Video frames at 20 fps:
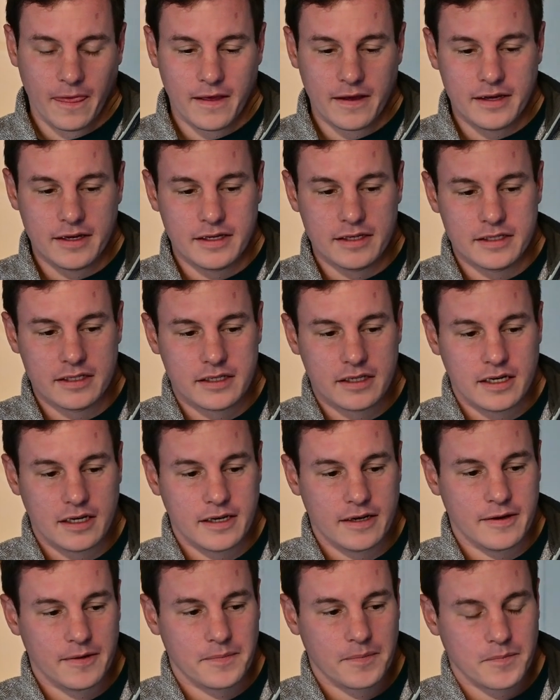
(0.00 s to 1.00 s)
is
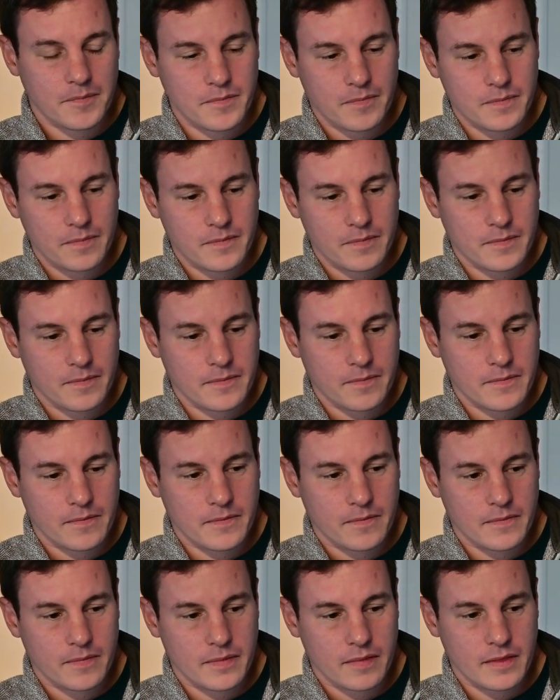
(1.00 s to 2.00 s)
that
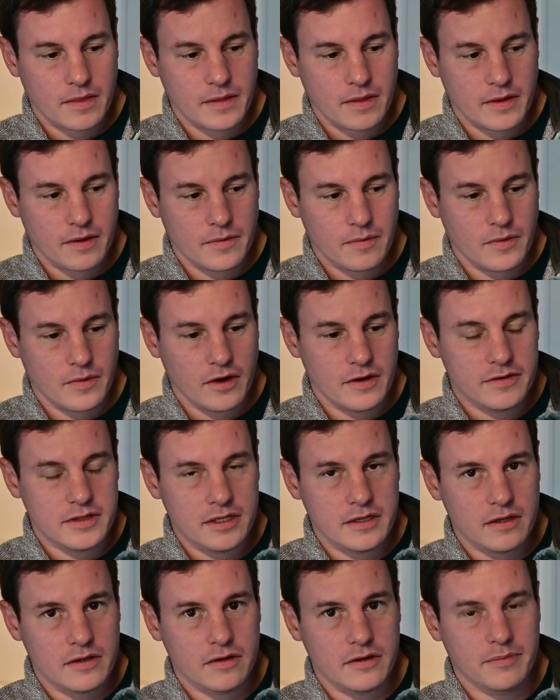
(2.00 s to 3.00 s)
what I've
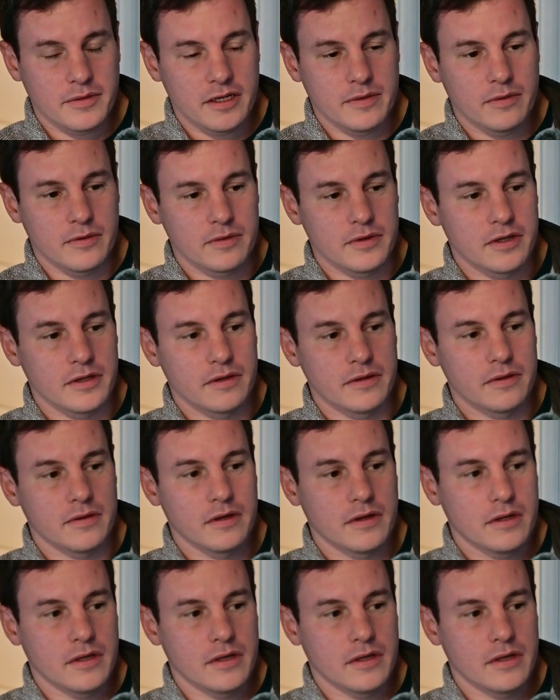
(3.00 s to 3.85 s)
seen a lot of people do,